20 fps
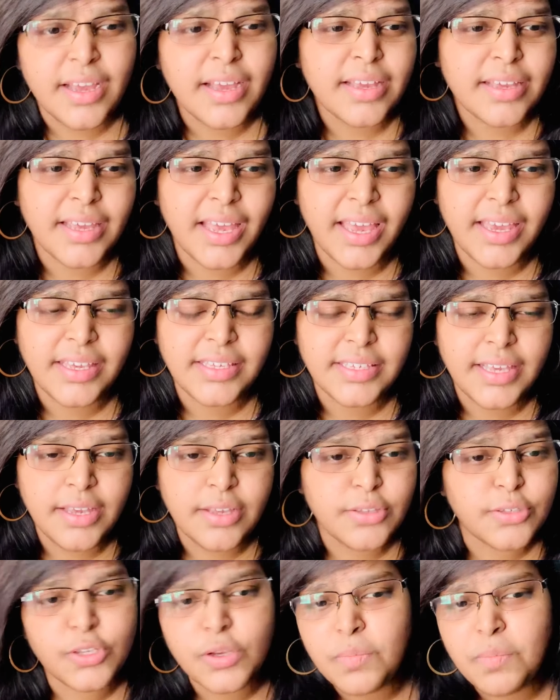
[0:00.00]
Guys,
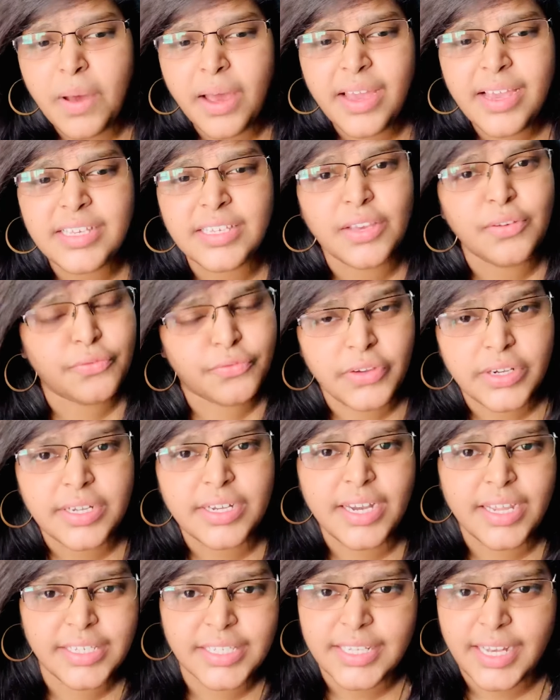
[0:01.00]
Zumba is a
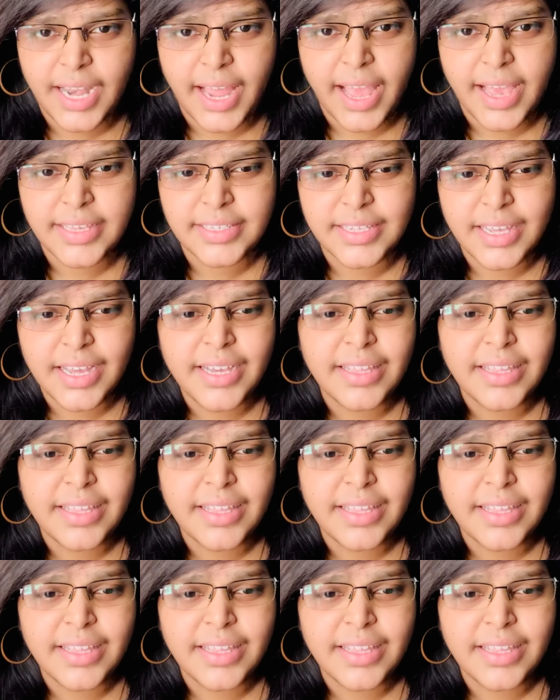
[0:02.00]
fitness class